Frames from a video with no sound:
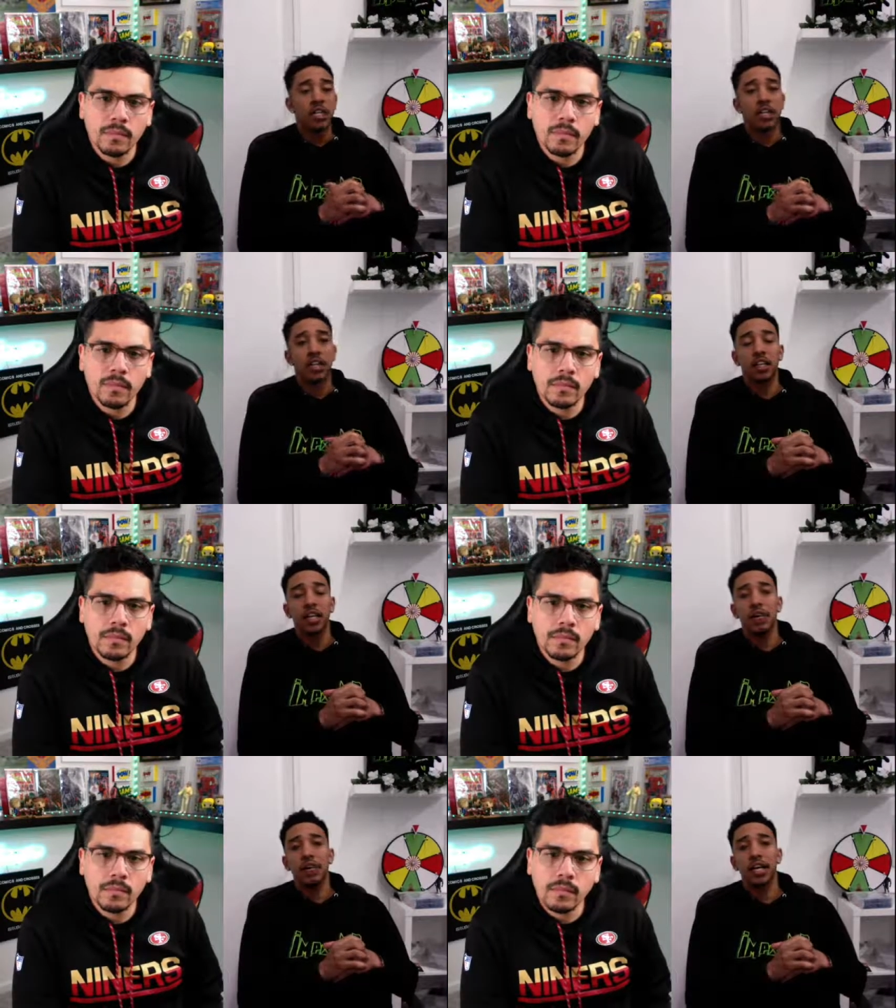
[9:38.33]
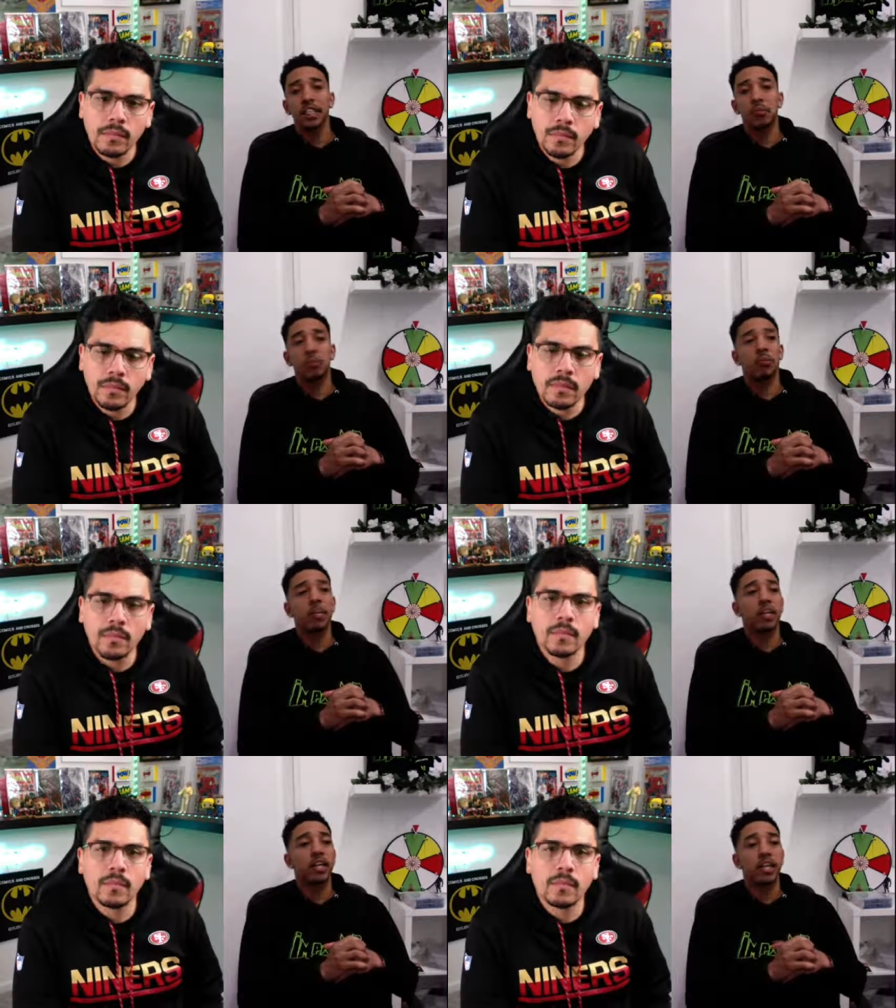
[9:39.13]
Speaker 1: but yeah, club concert
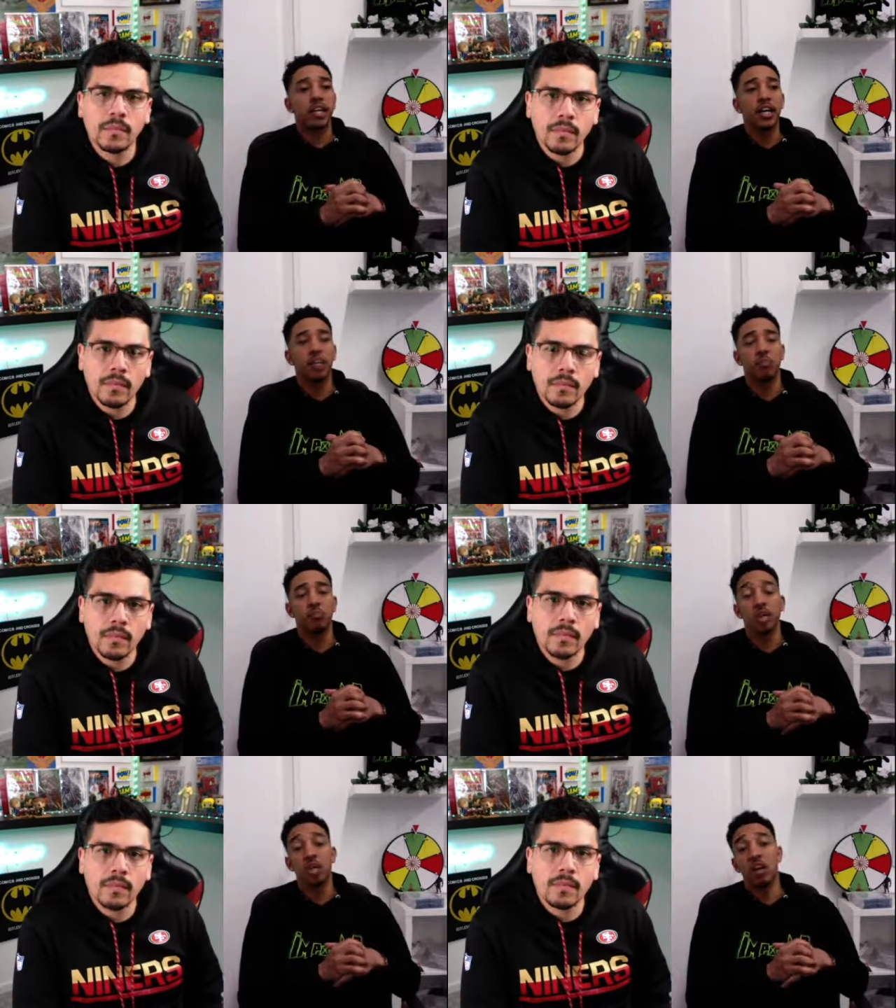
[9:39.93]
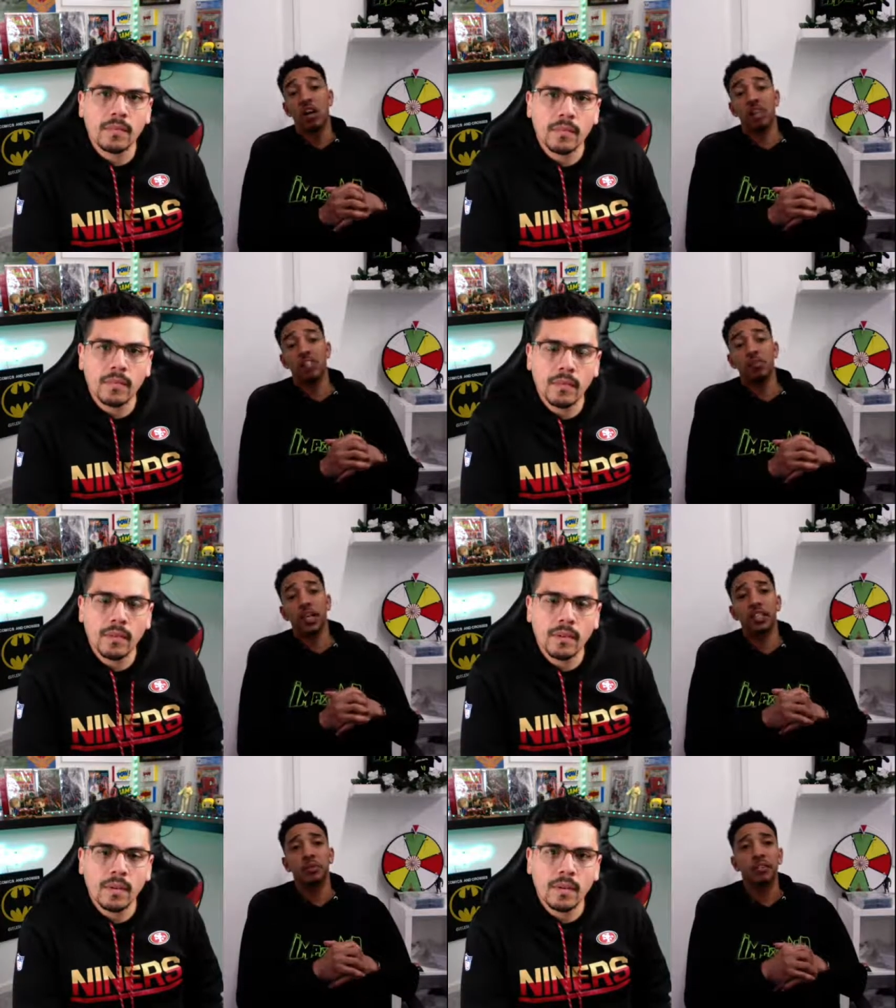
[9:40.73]
promoting and uh, uh, artist
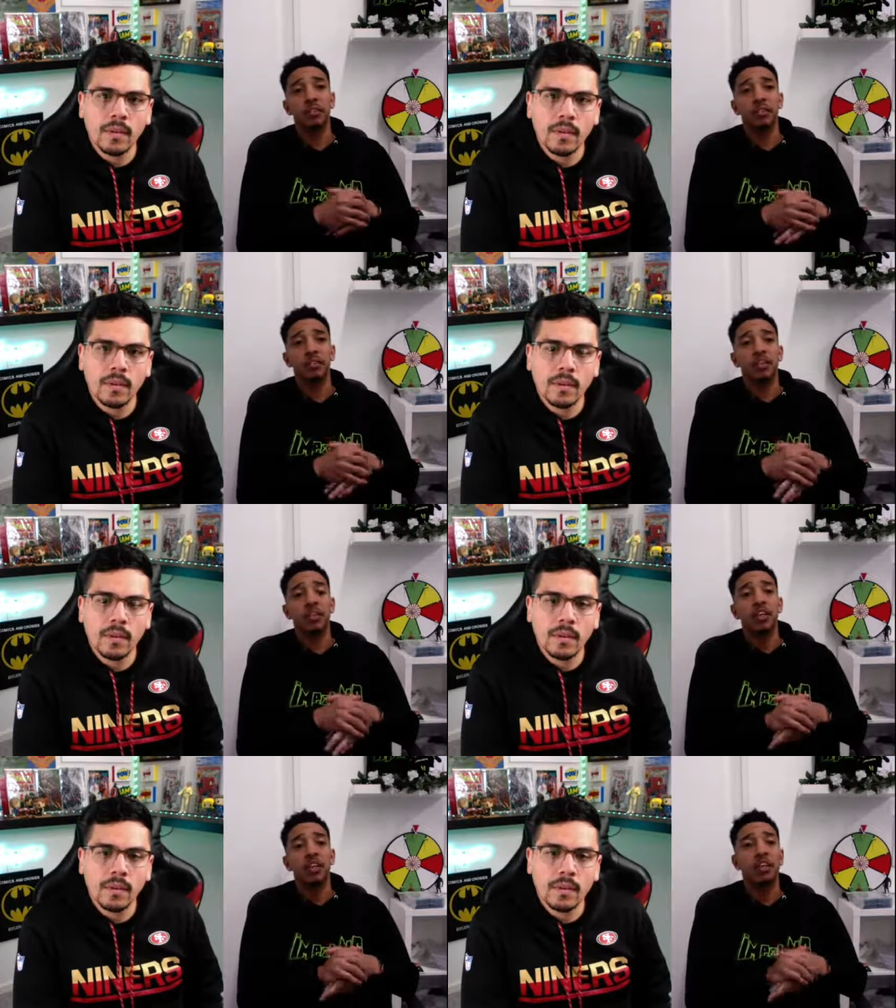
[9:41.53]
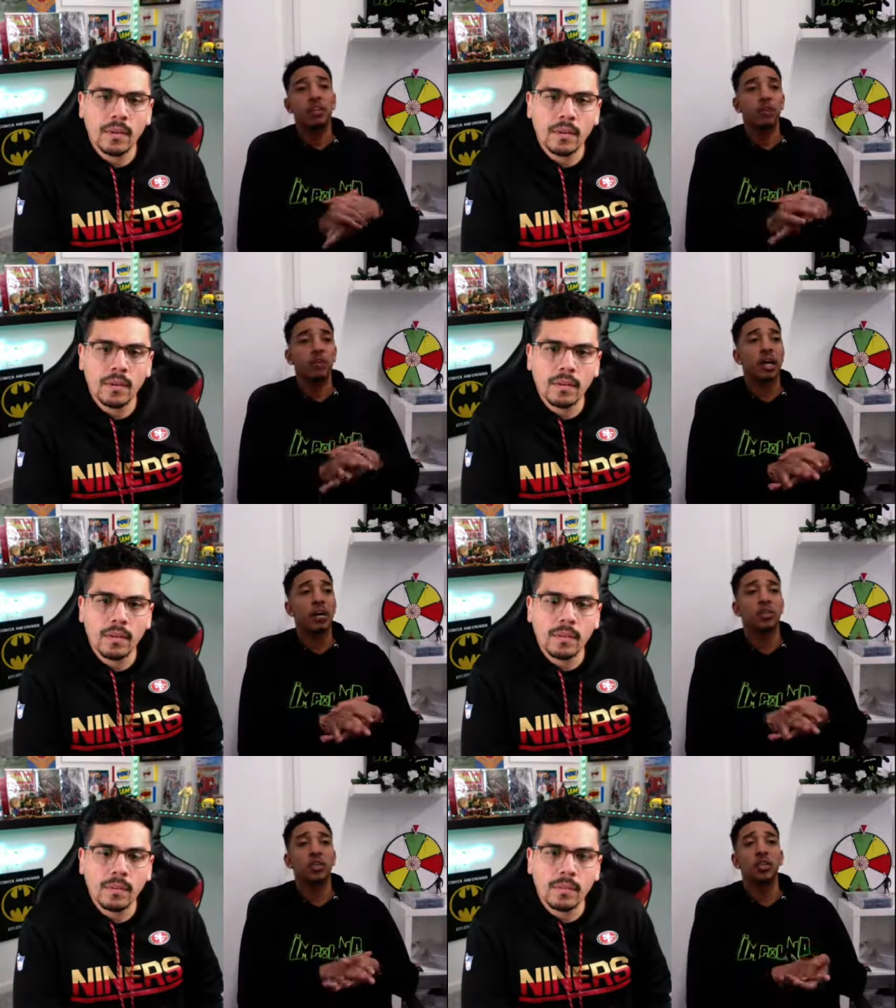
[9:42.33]
management uh, was what I
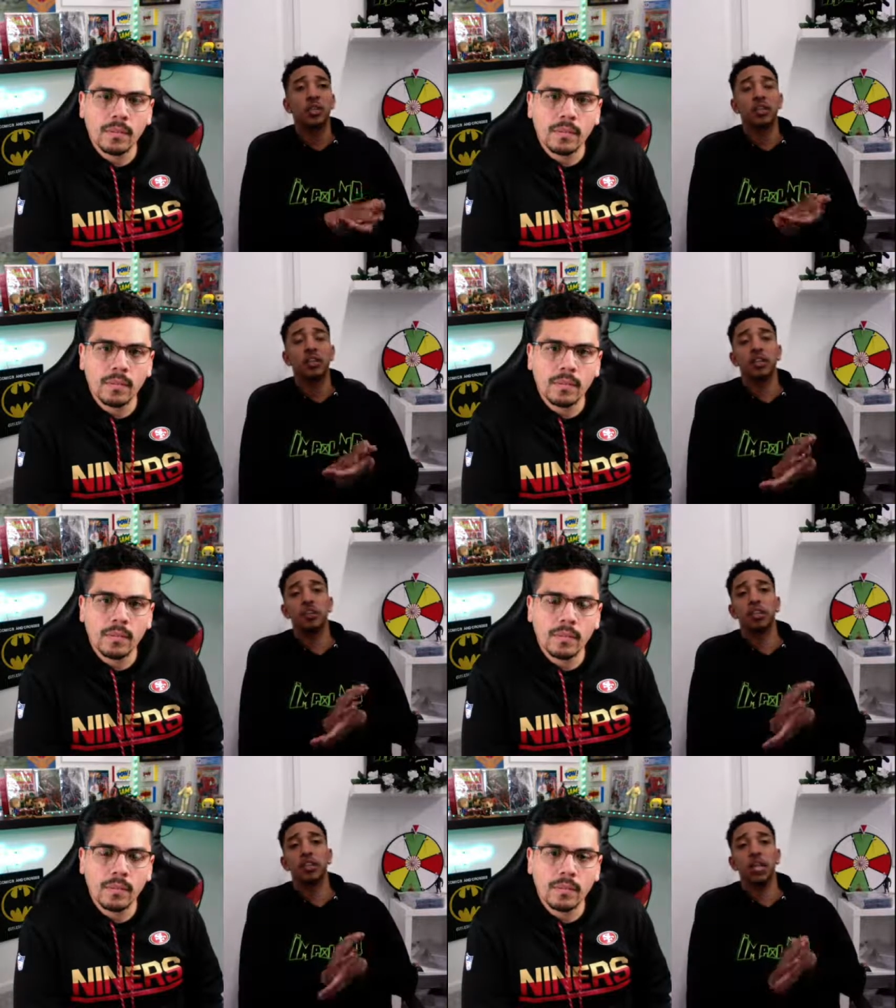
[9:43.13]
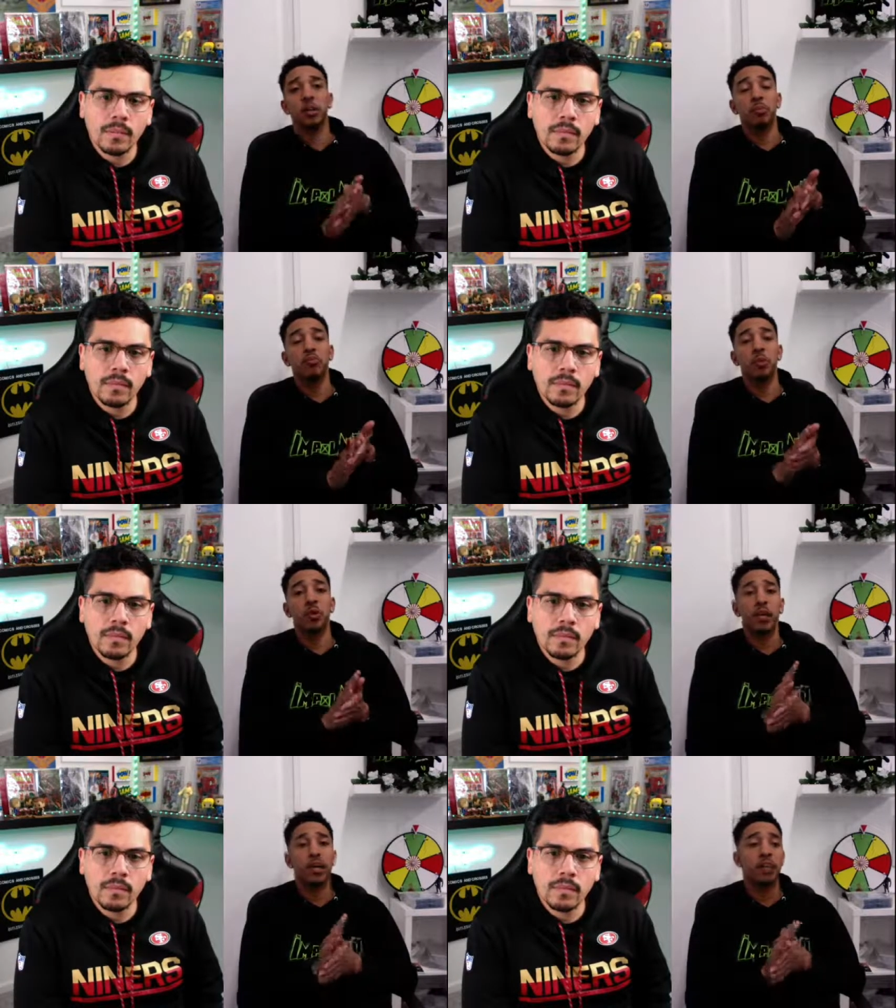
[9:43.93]
was doing uh,
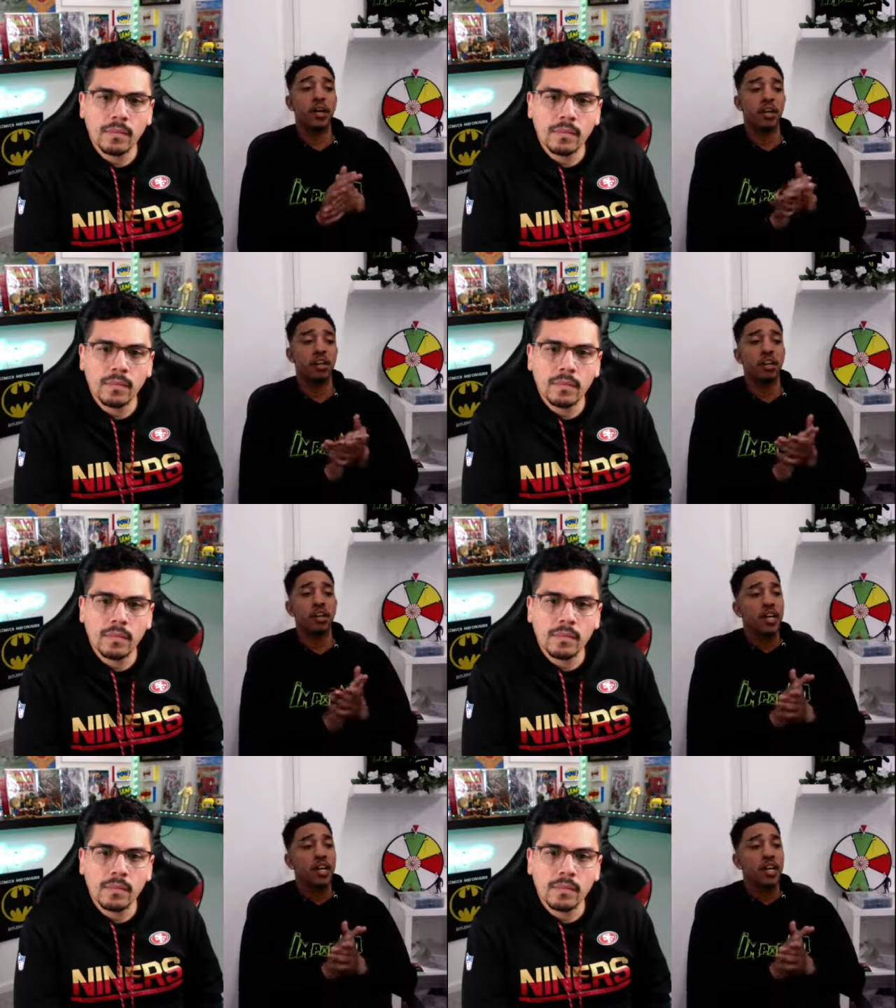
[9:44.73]
before Impound,